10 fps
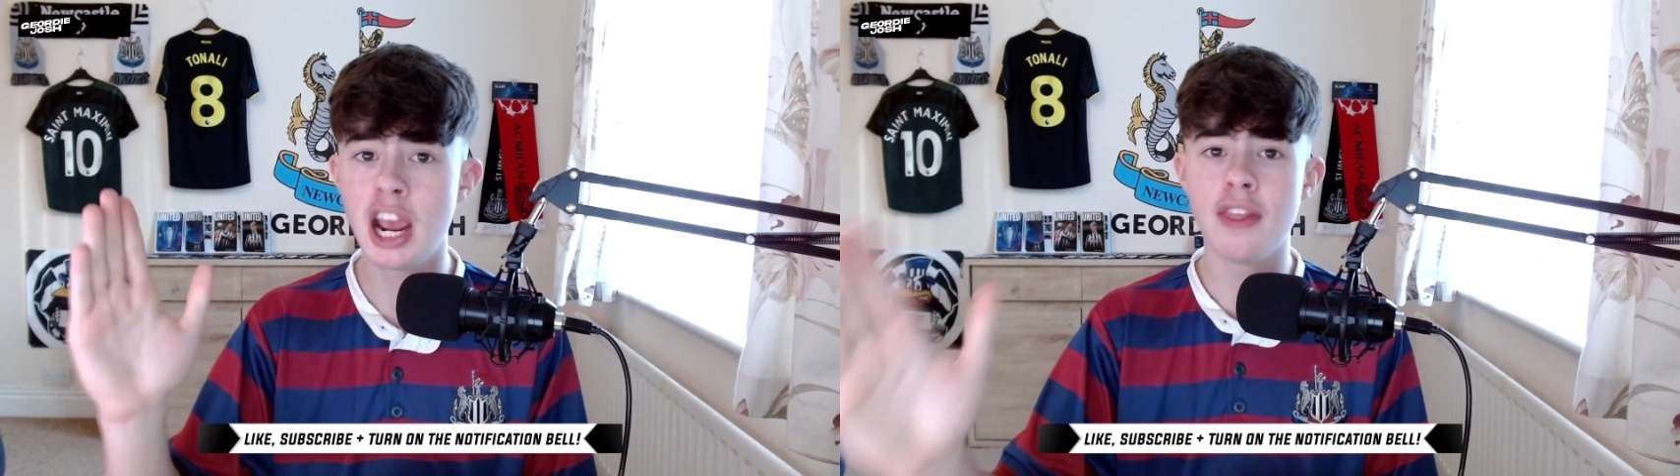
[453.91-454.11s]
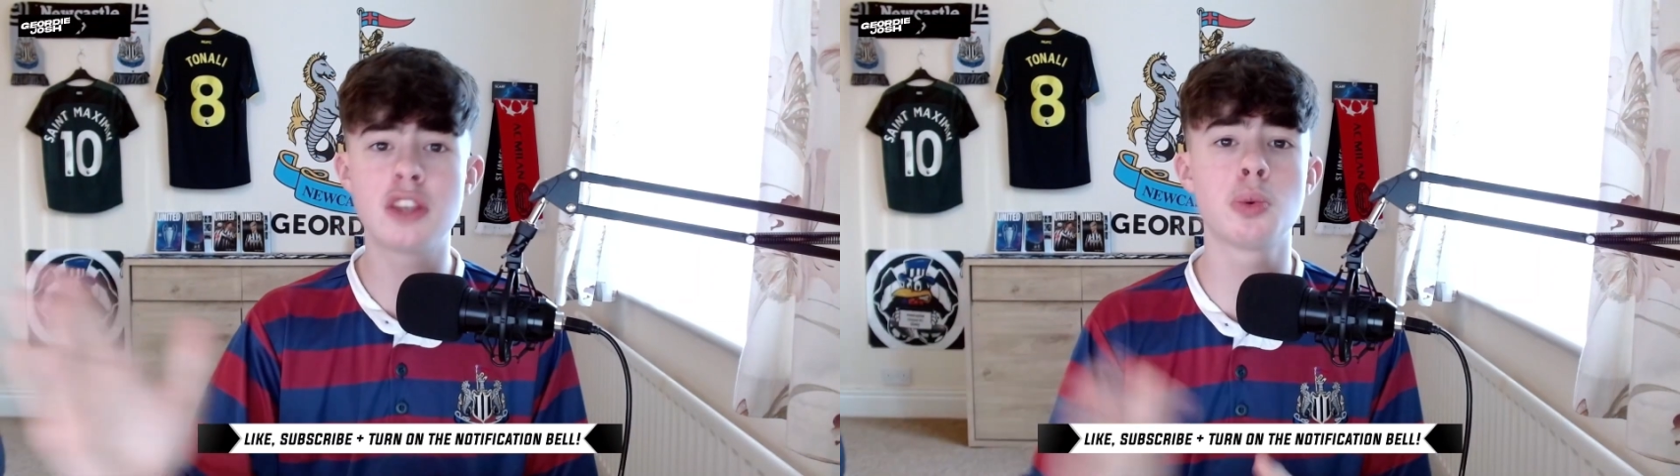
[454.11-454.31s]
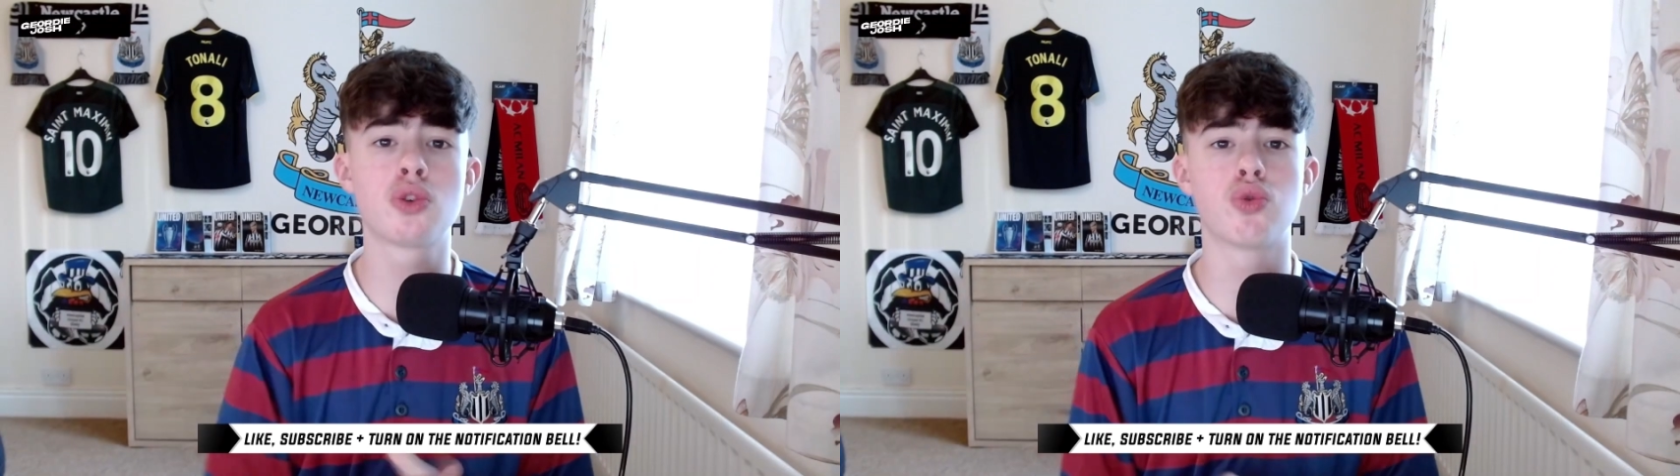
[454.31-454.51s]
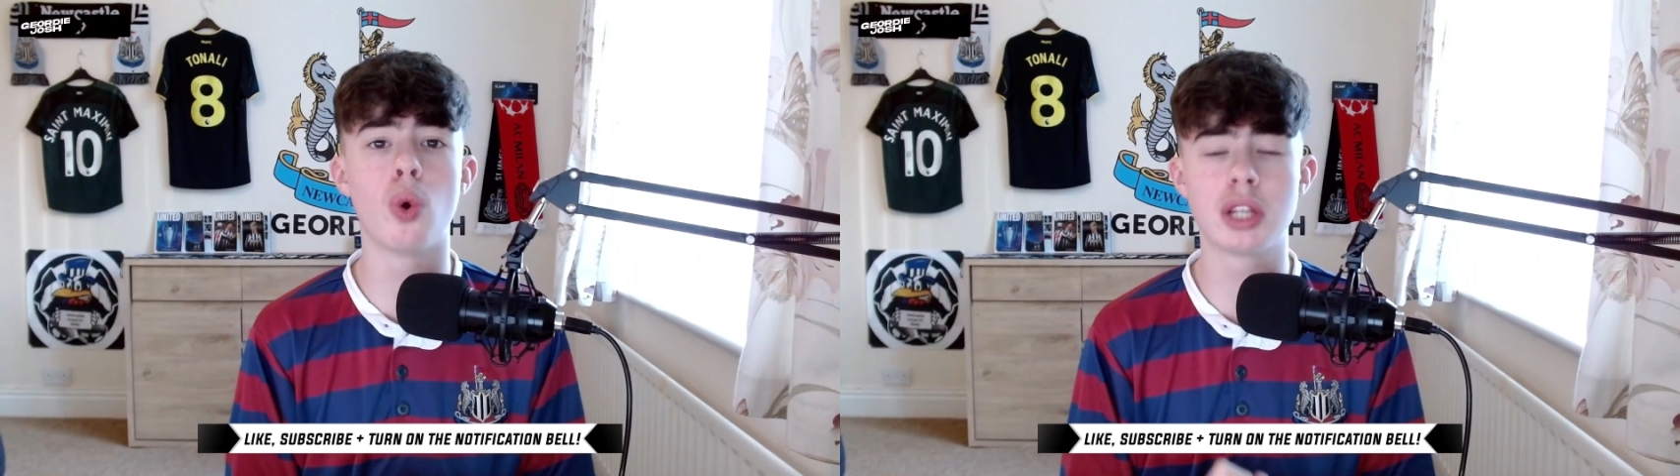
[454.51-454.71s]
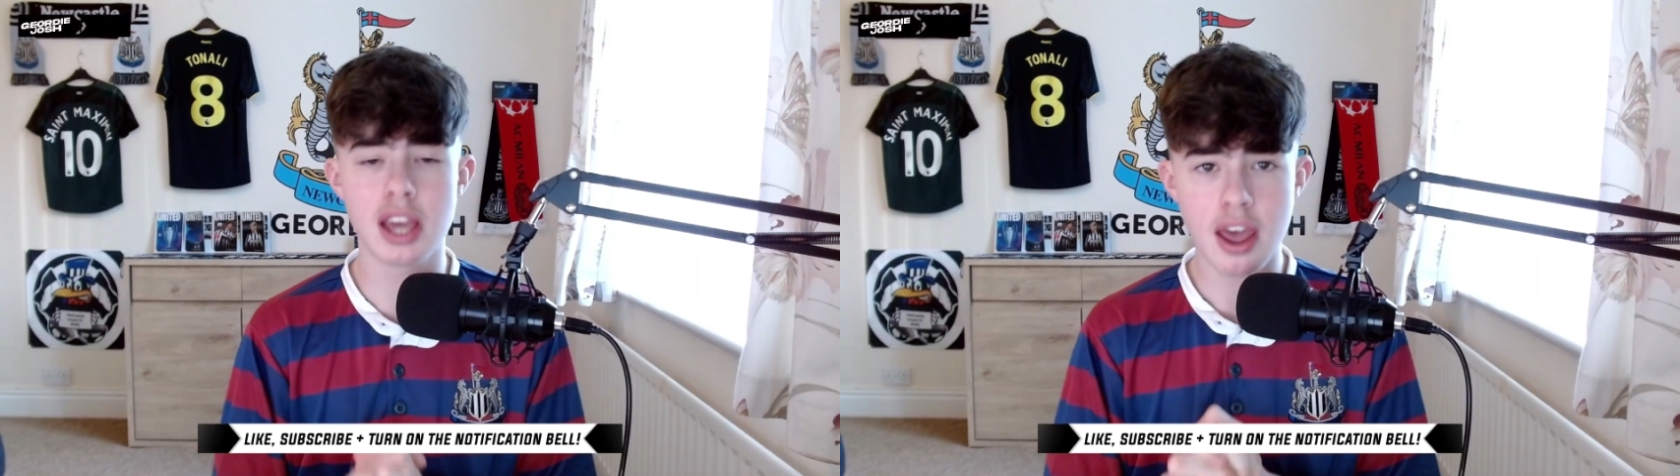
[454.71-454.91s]
This was
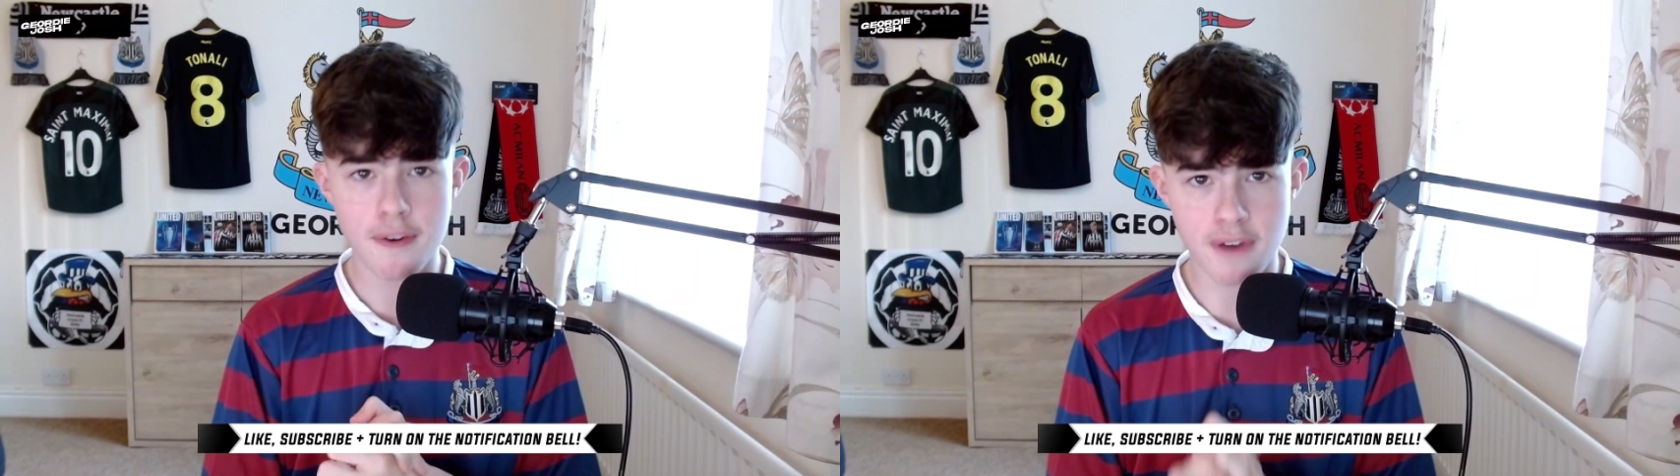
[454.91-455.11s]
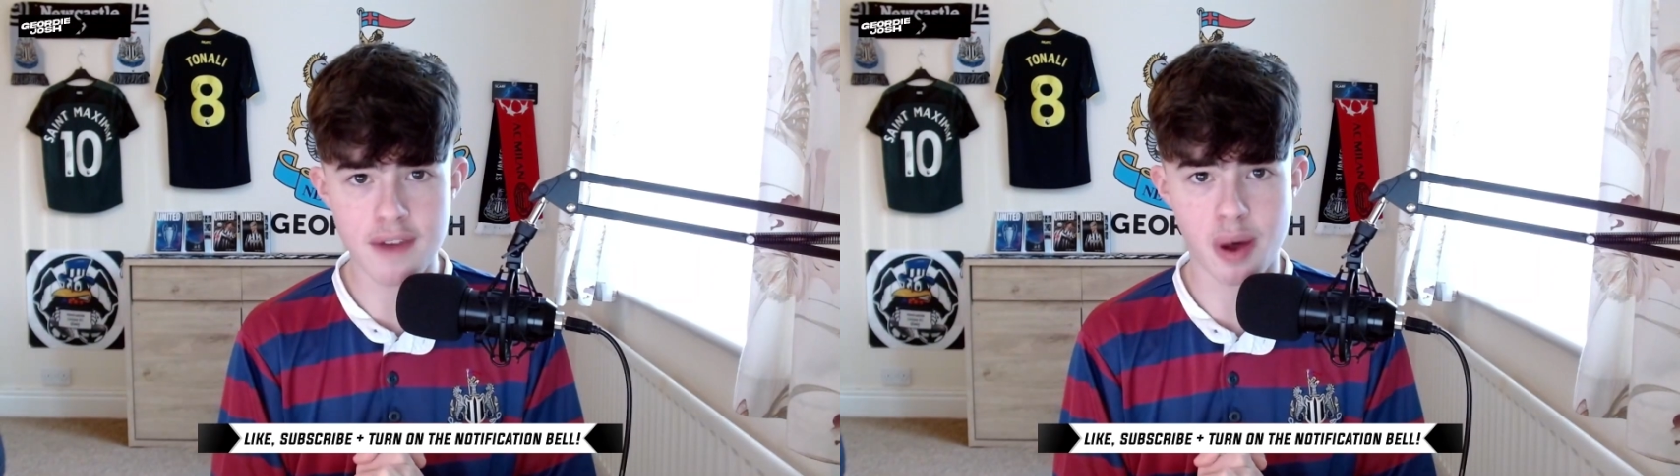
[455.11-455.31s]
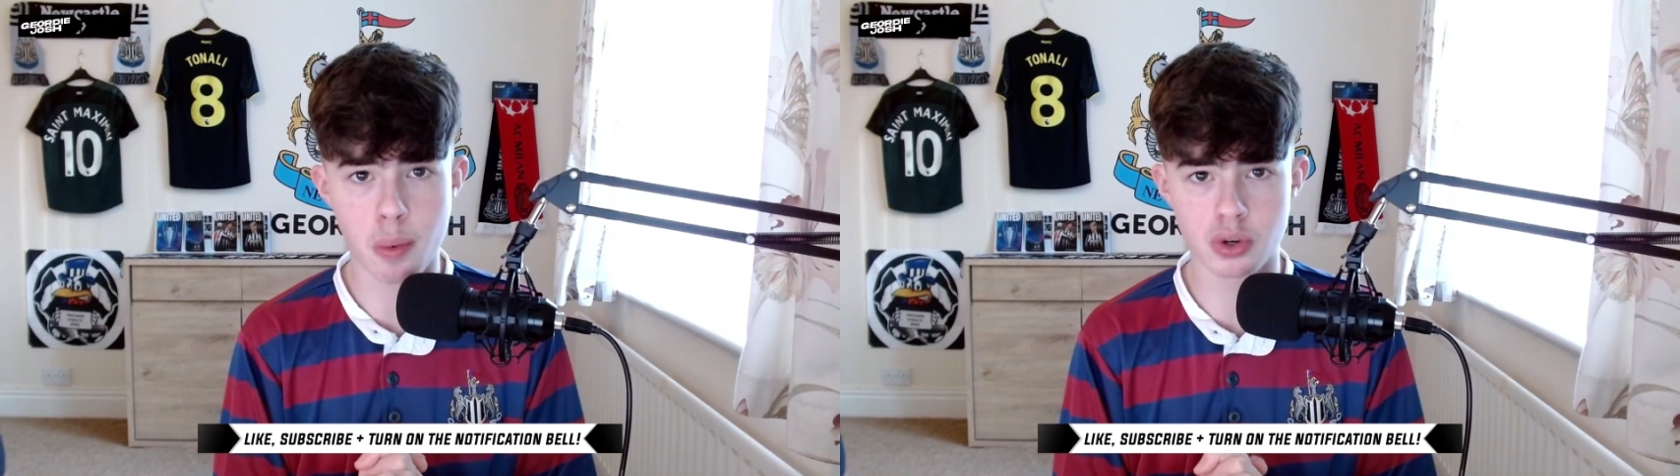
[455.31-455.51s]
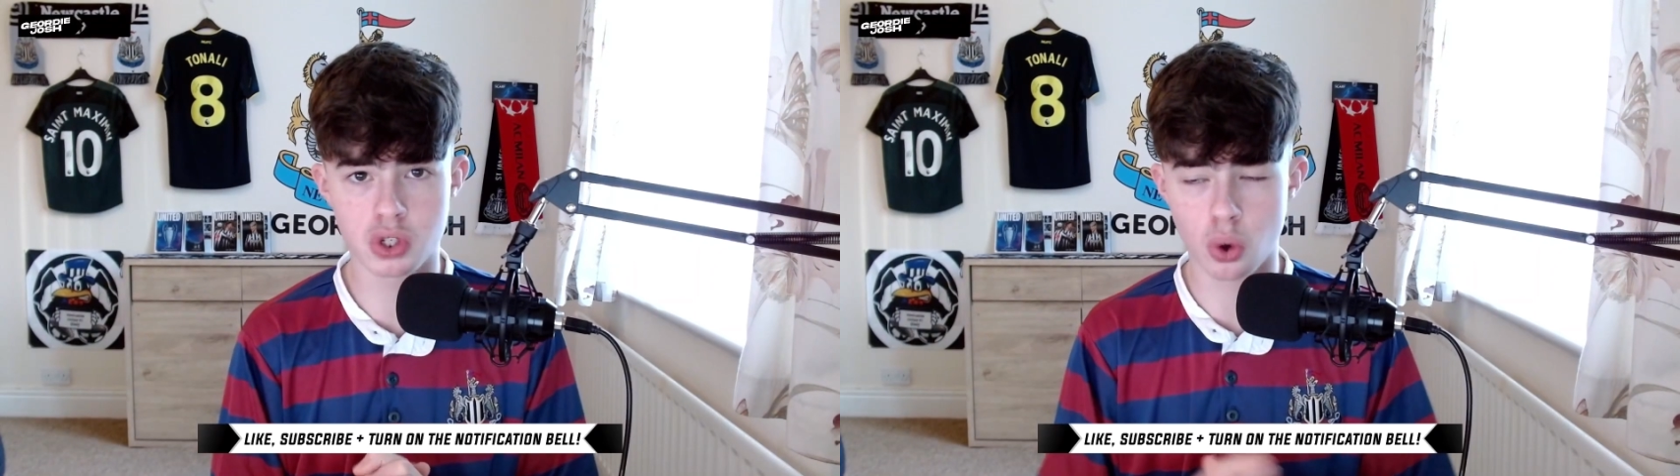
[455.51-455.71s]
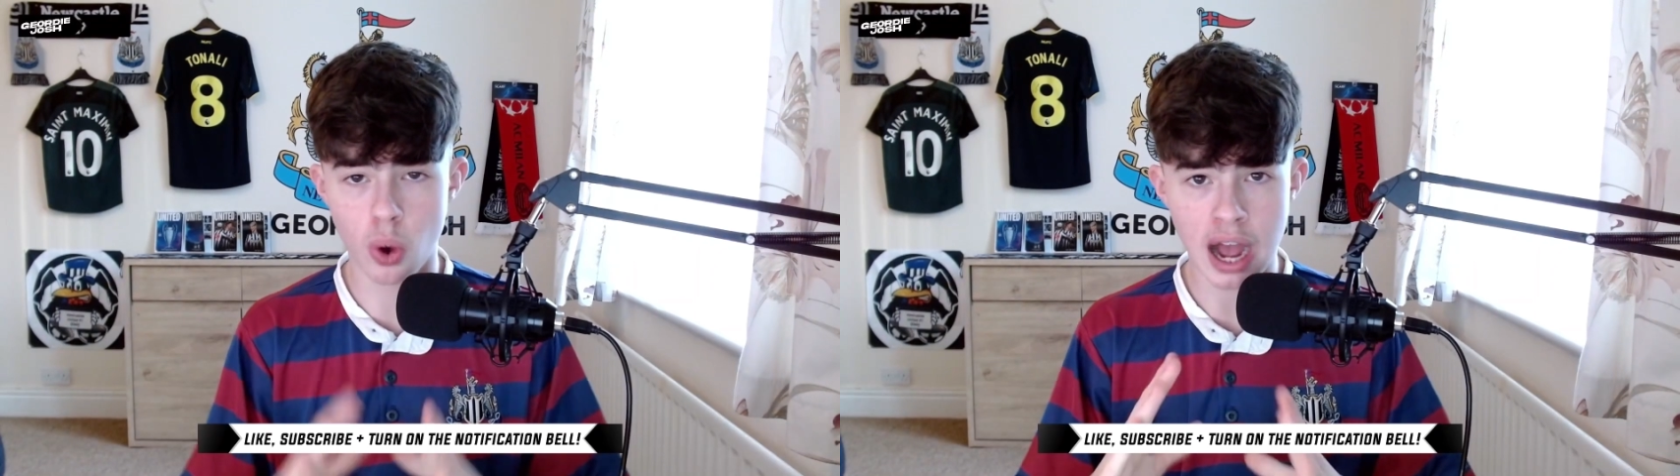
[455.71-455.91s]
wrote five hours
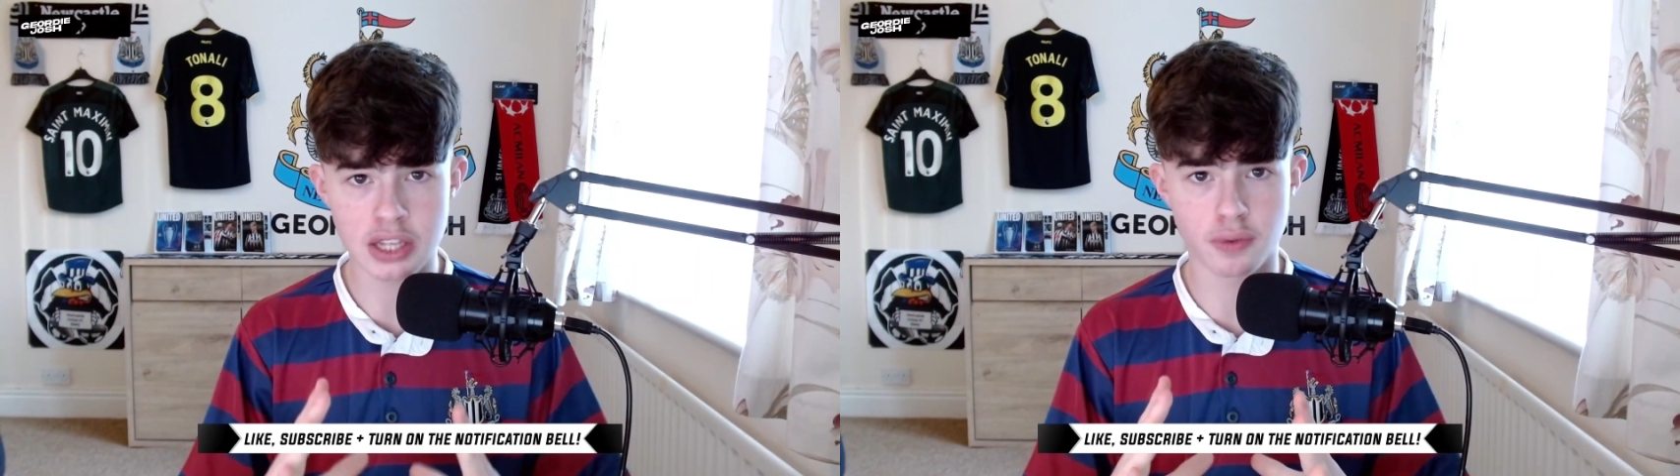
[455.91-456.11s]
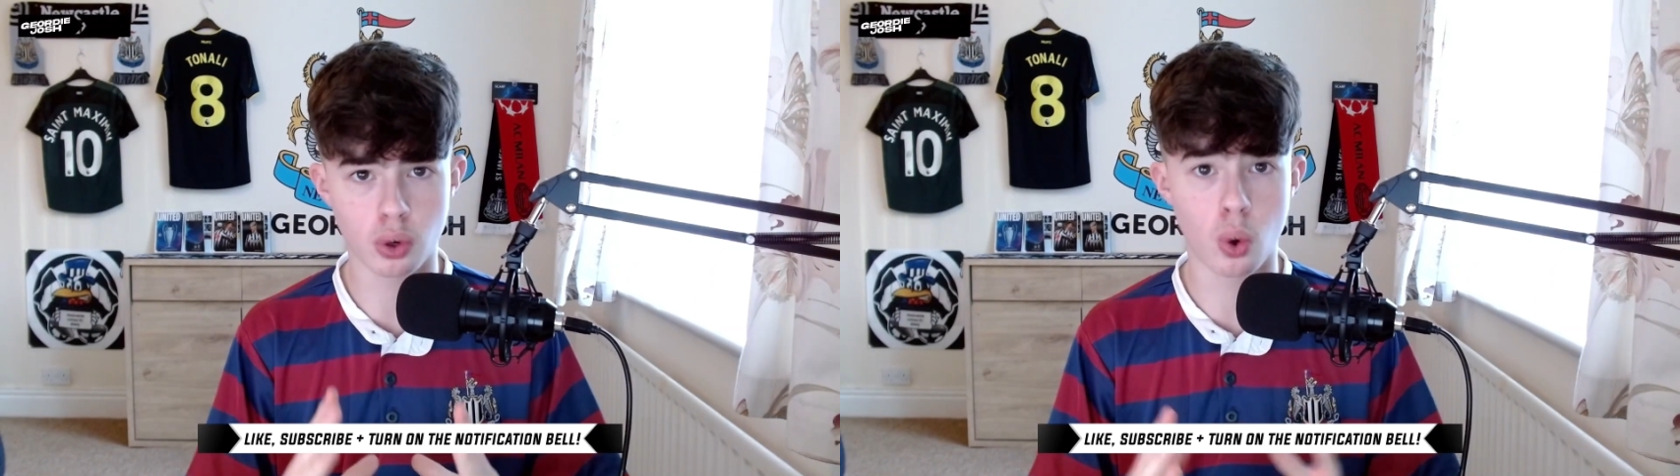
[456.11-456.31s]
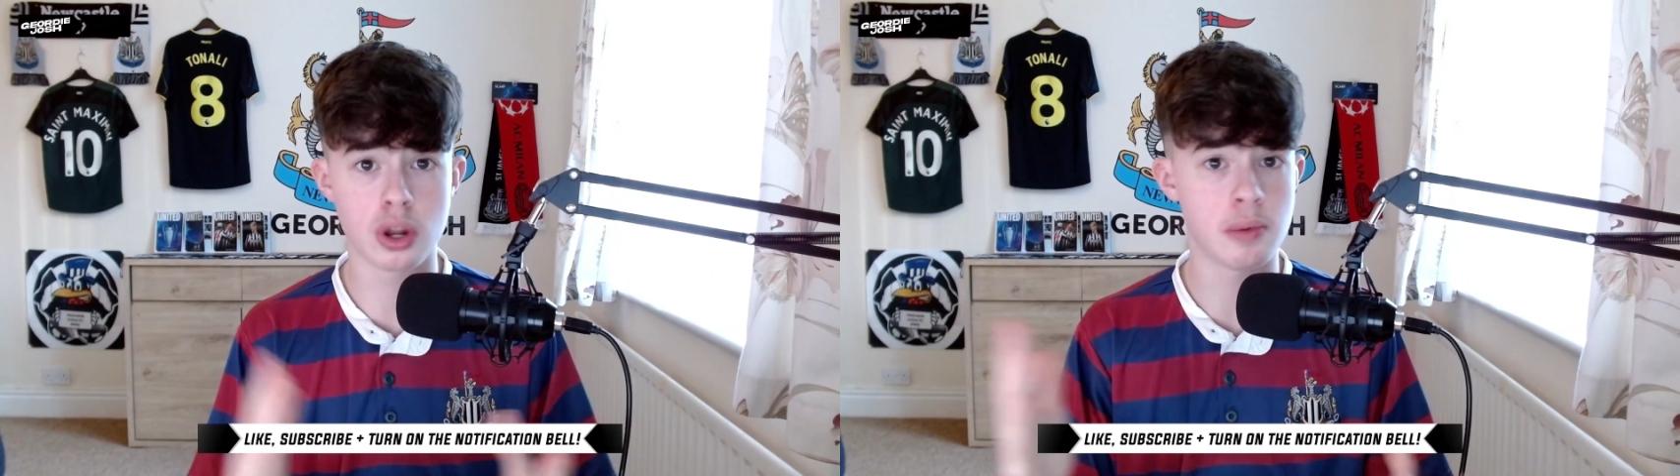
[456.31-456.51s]
ago as of recording.